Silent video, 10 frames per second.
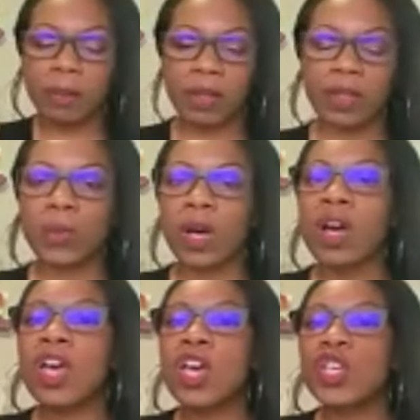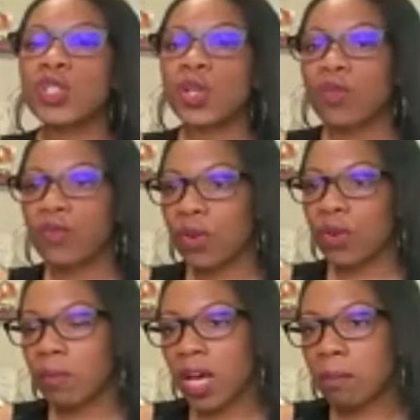men as well. Mm-hmm. So
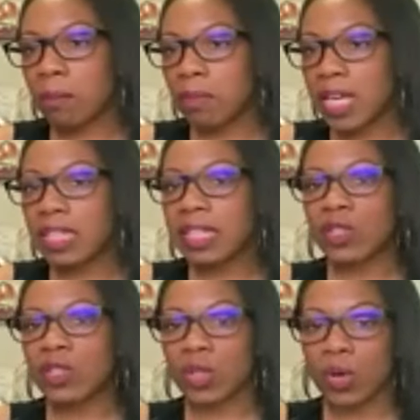from um, men, they should